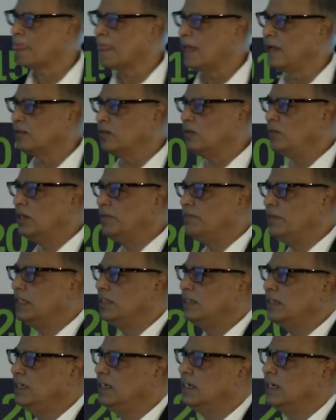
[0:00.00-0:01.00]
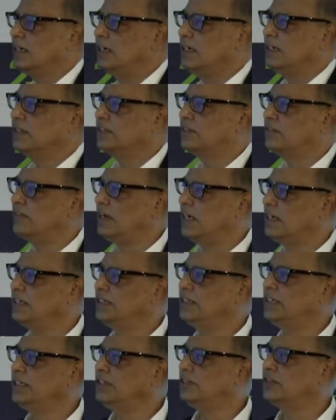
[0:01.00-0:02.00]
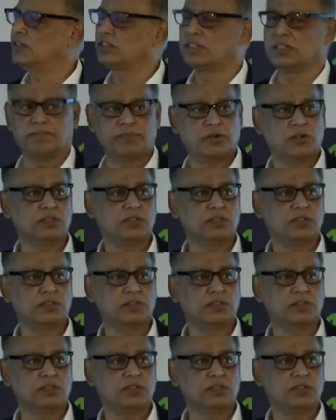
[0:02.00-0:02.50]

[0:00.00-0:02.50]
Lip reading: So what were the strategies to support